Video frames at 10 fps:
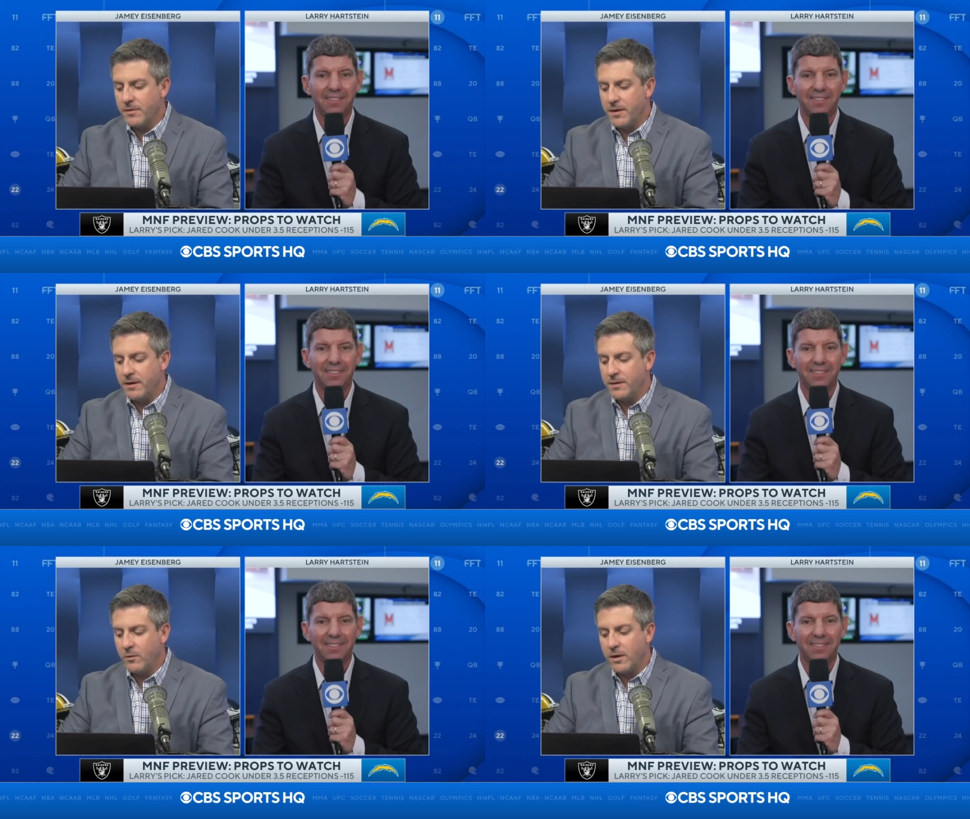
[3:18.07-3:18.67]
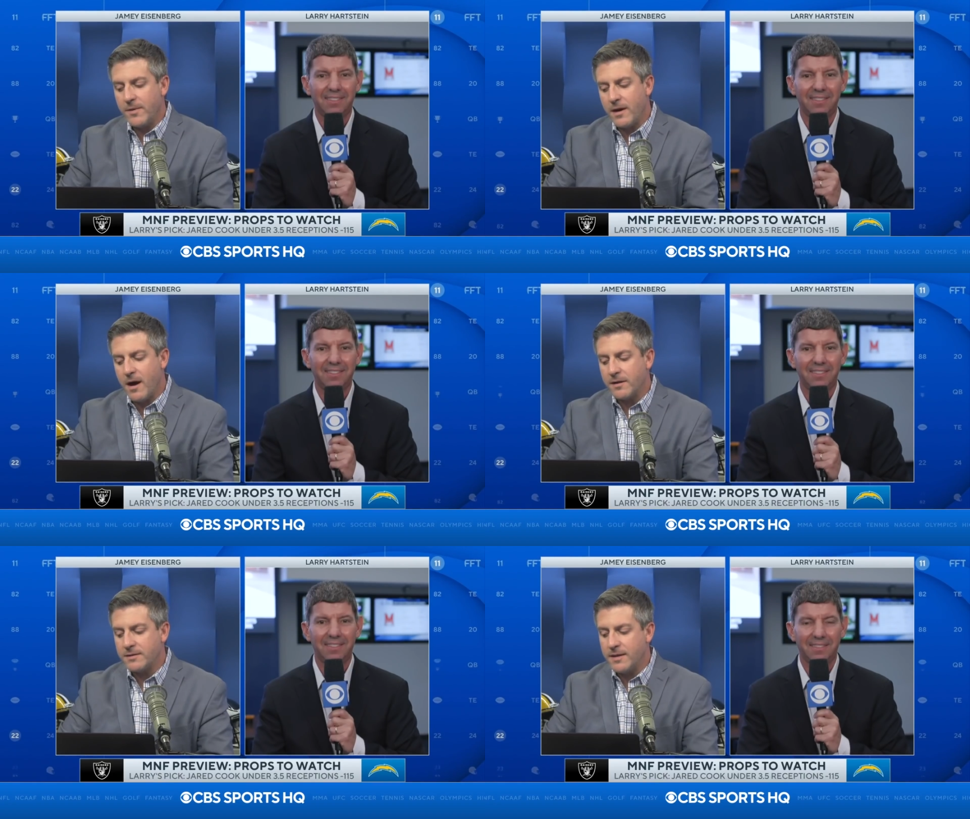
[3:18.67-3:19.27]
Speaker 1: there. And then what about
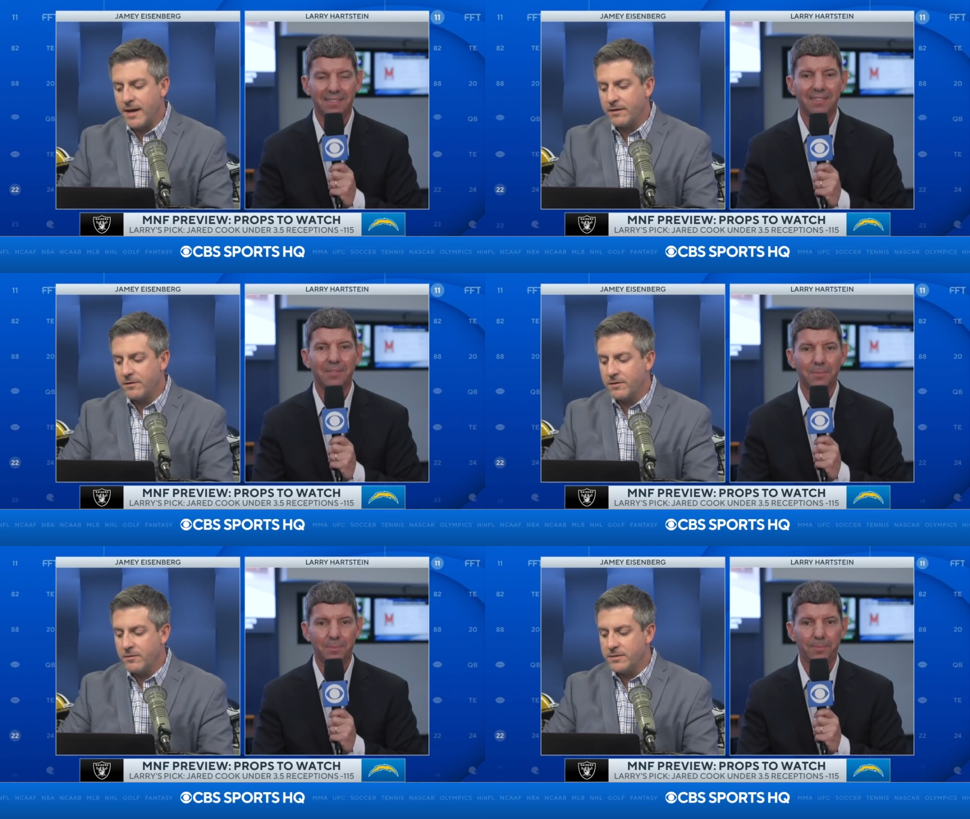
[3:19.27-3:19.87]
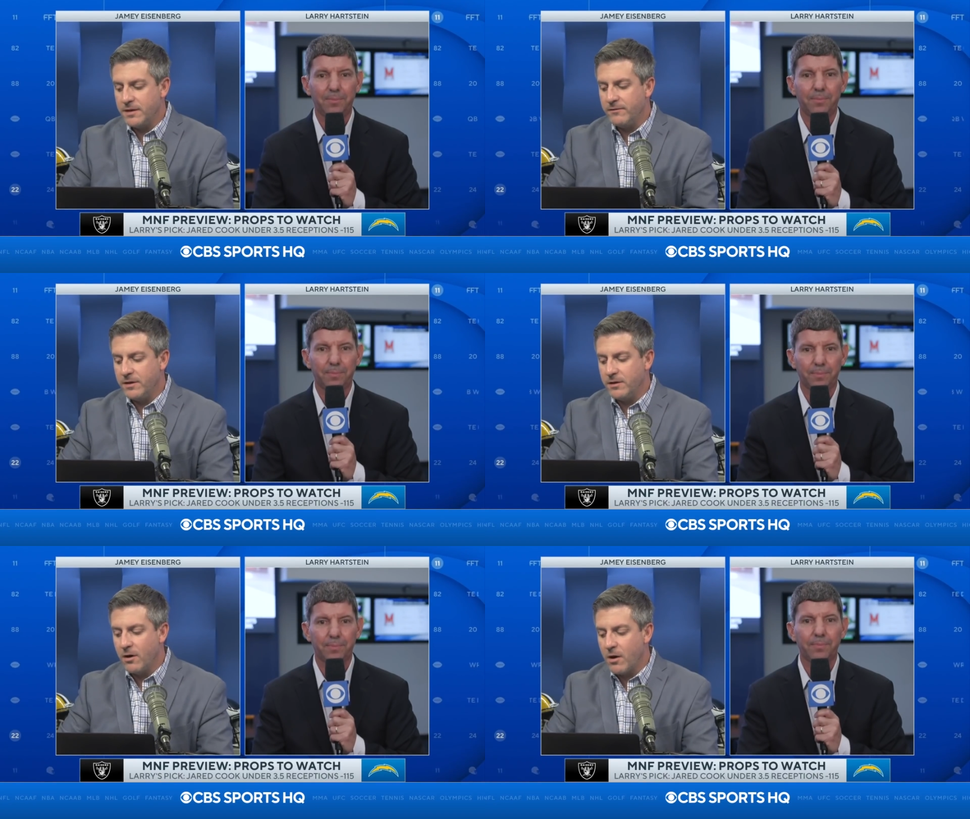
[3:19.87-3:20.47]
Austin Eckler? The
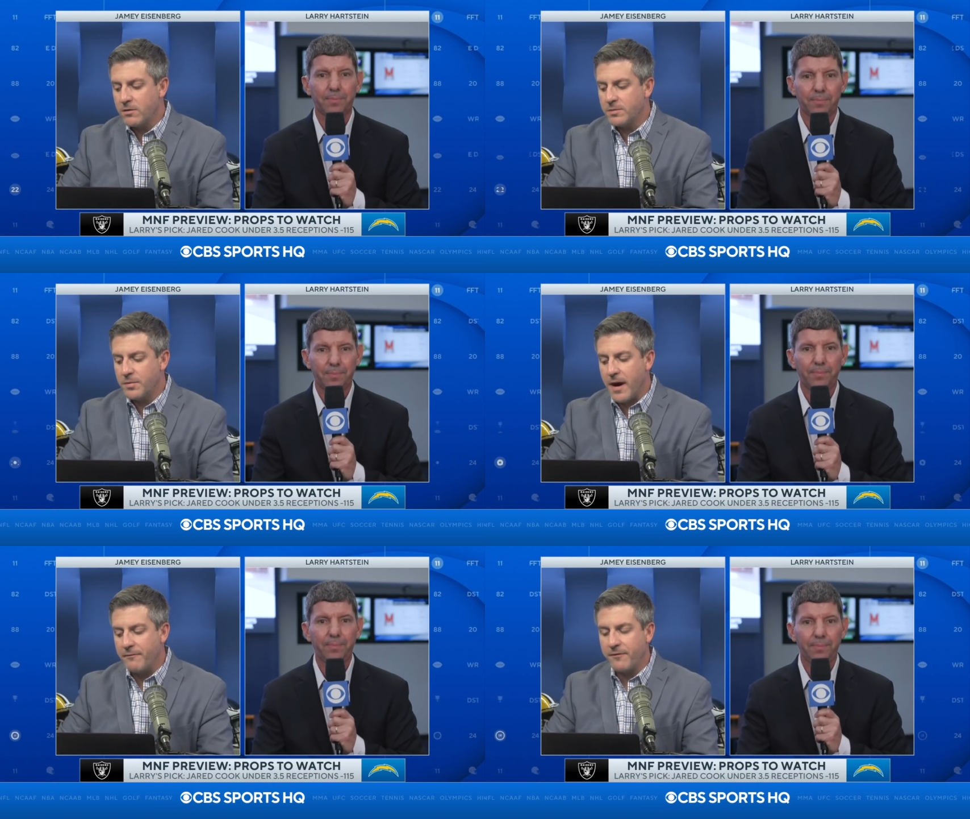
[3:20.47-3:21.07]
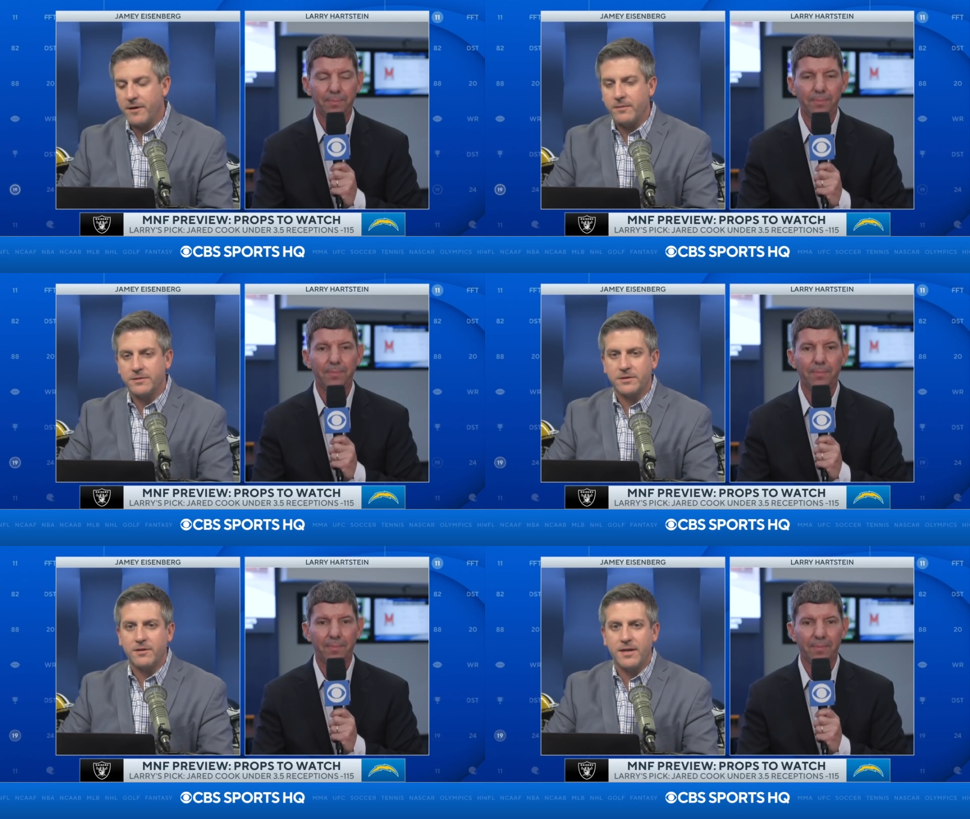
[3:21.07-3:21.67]
receiving yards prop for him
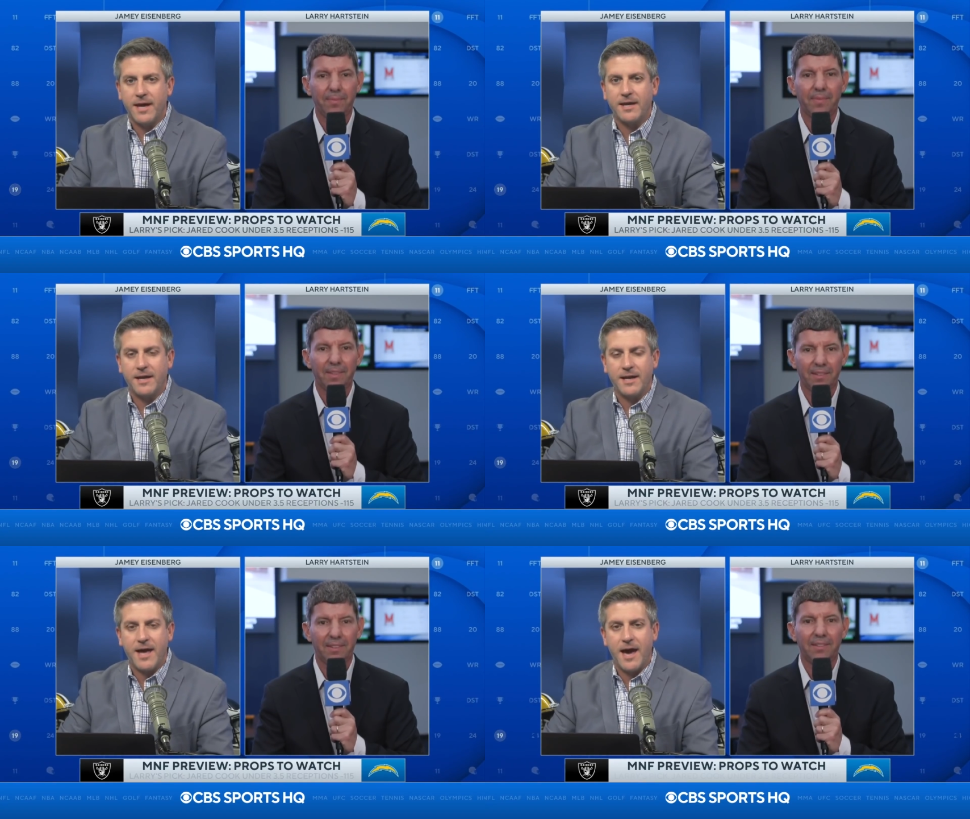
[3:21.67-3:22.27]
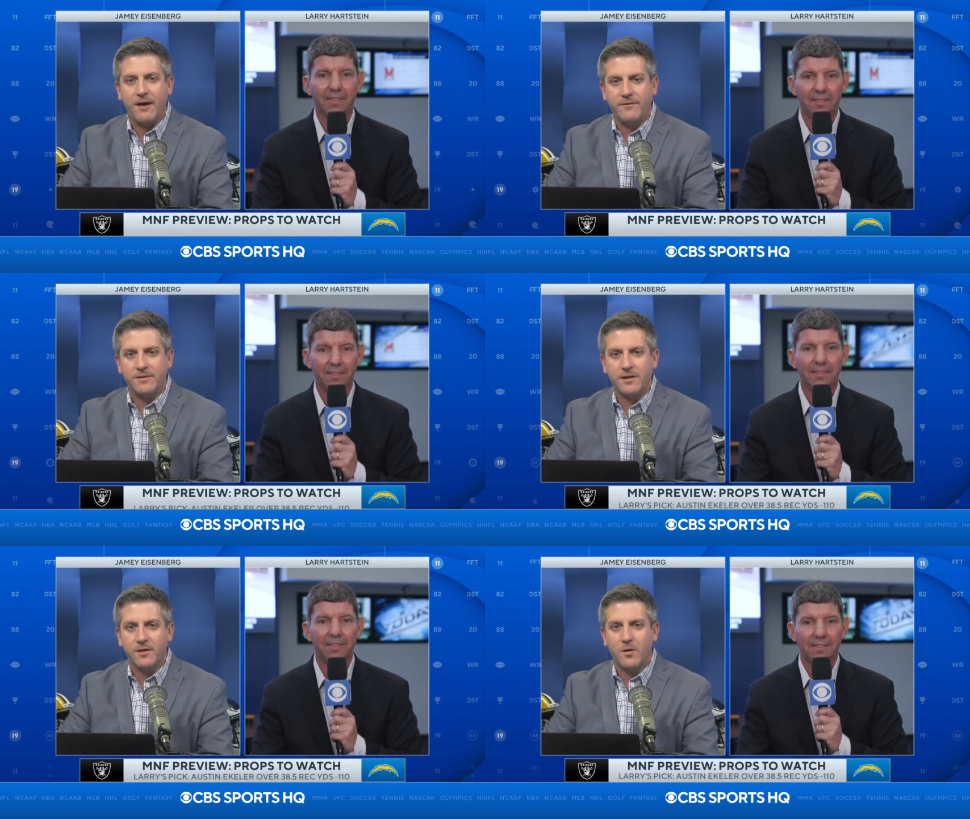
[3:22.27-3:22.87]
is 38.5. Is
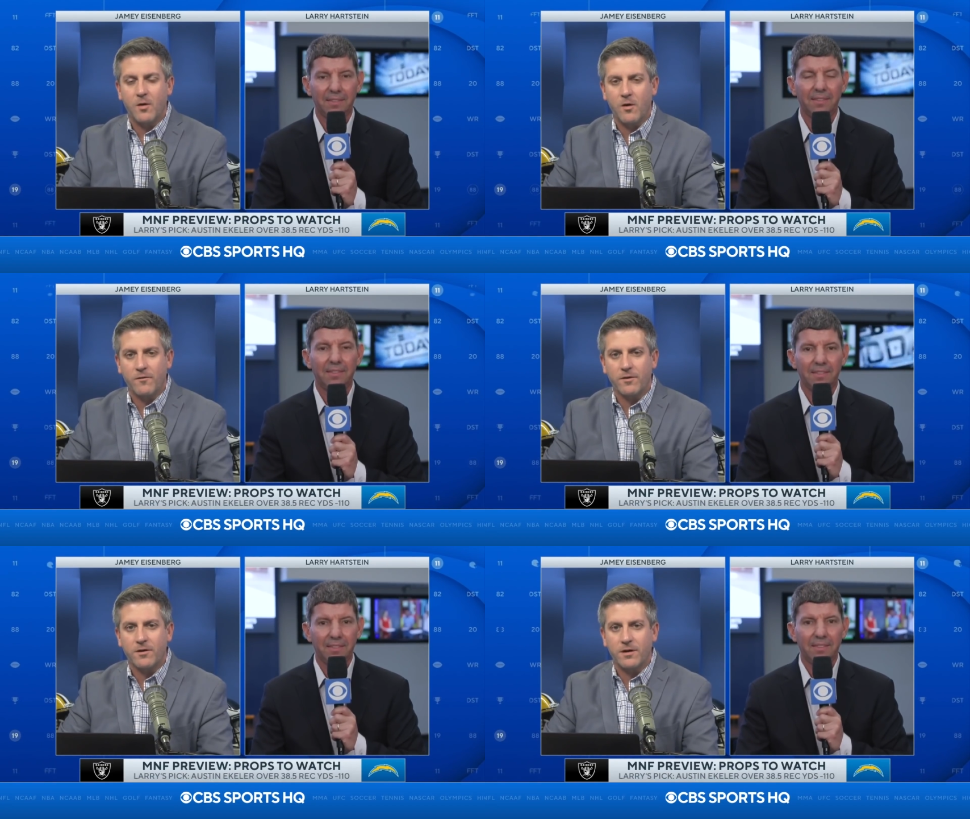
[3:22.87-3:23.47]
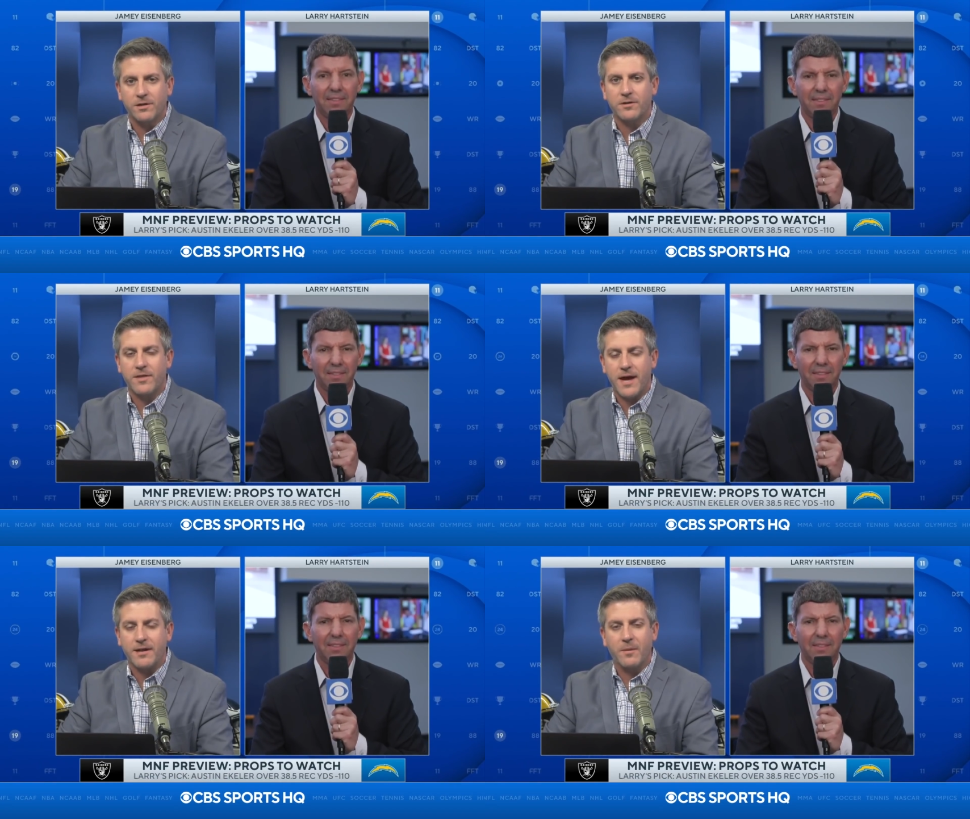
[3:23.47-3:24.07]
he going to go over or under
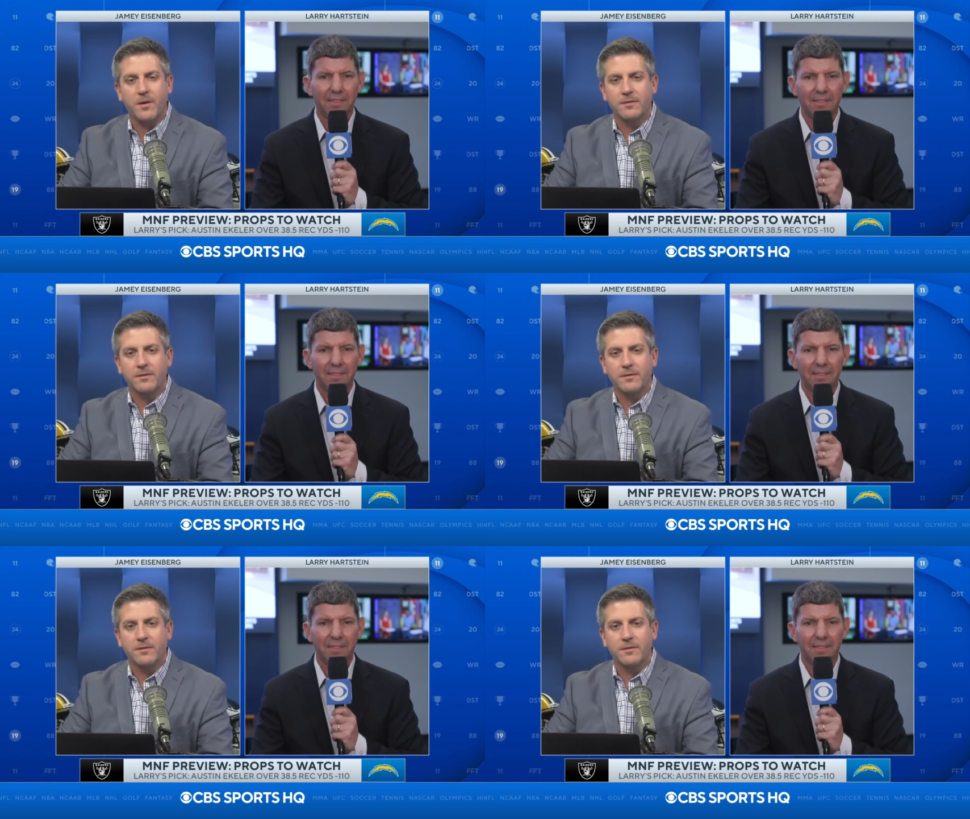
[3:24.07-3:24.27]
that number?